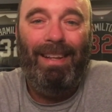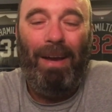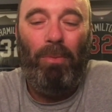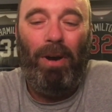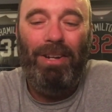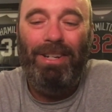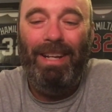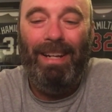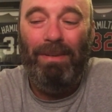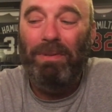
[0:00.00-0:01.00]
I watched
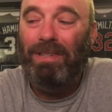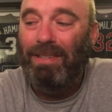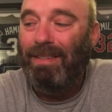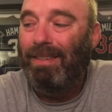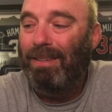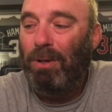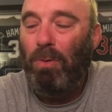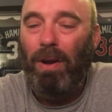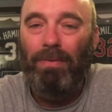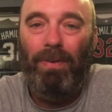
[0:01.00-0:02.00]
it. It was
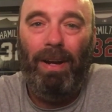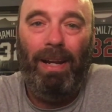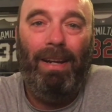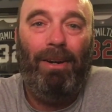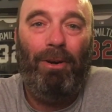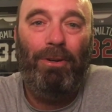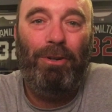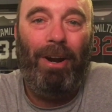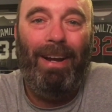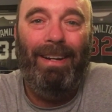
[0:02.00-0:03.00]
quite funny. Her
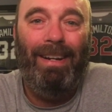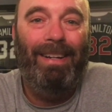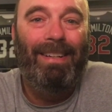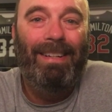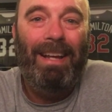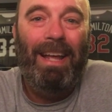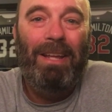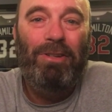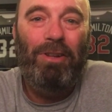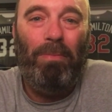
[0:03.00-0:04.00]
trying to
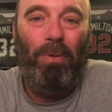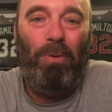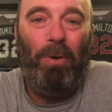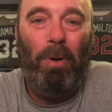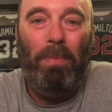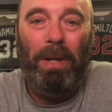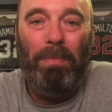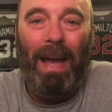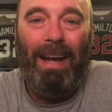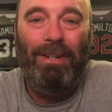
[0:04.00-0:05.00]
stumble through opening
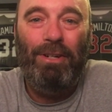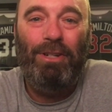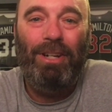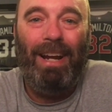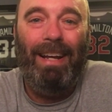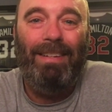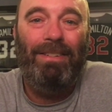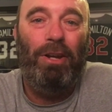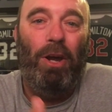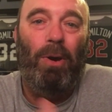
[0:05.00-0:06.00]
packages. She kind of gets
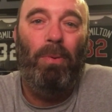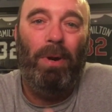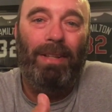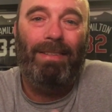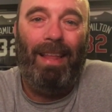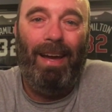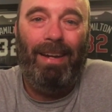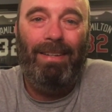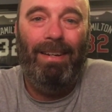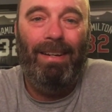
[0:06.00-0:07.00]
to know what it's
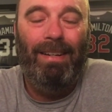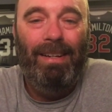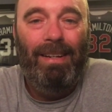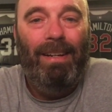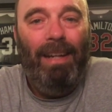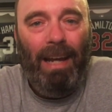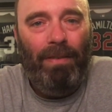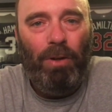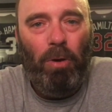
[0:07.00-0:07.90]
like to have to